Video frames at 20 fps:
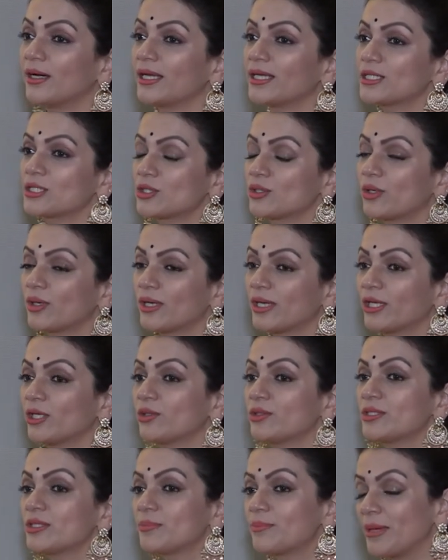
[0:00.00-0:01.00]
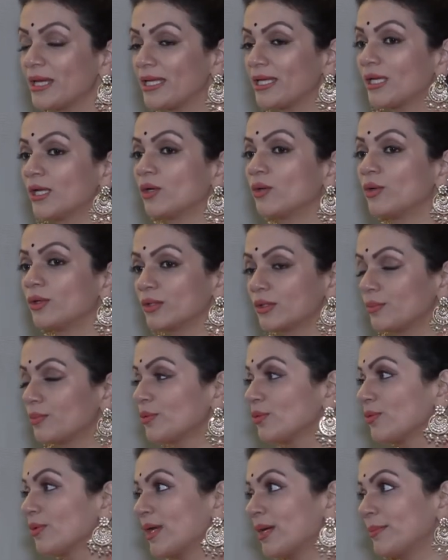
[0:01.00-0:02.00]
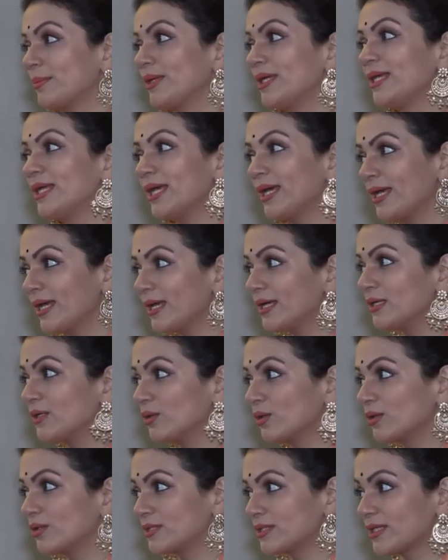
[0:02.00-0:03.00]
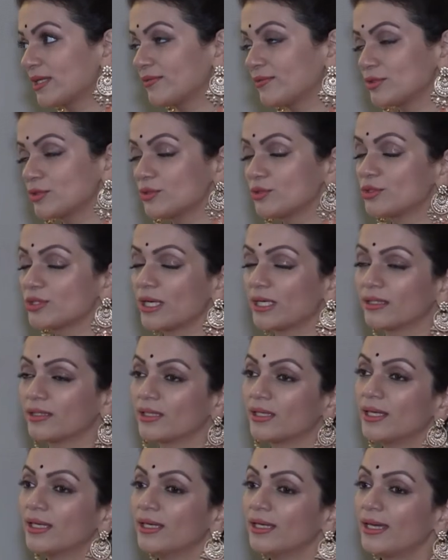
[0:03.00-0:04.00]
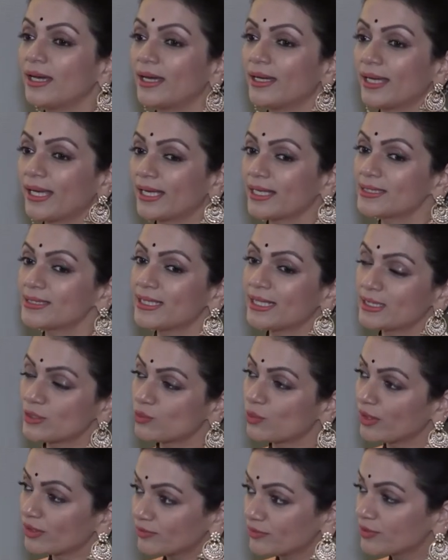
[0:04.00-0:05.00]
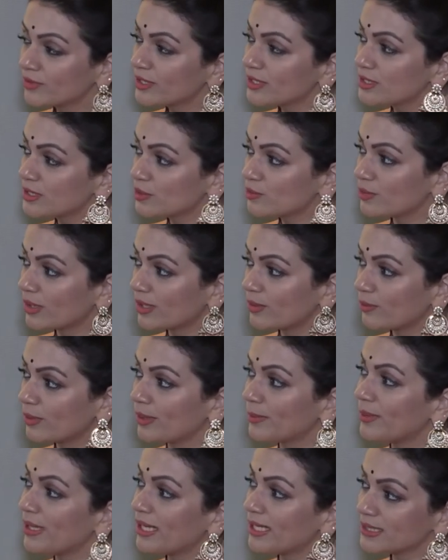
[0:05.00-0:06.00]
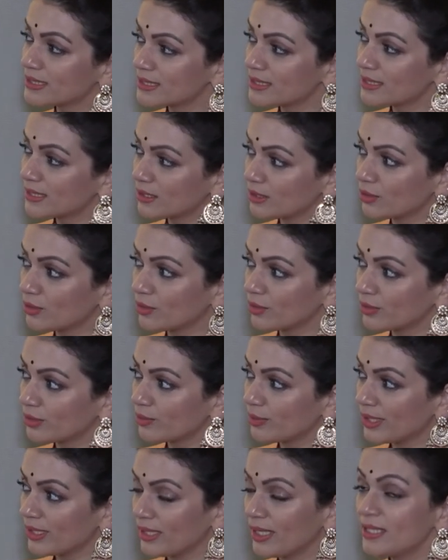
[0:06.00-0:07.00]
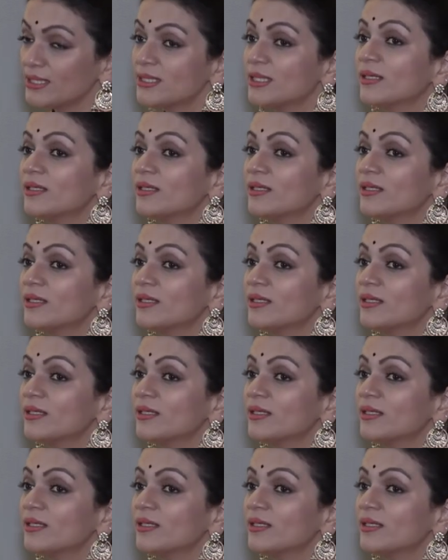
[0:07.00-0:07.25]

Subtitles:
It's not like you're depending on the program being aired on a television channel. And I guess that's one of the reasons why web has taken on the way it has.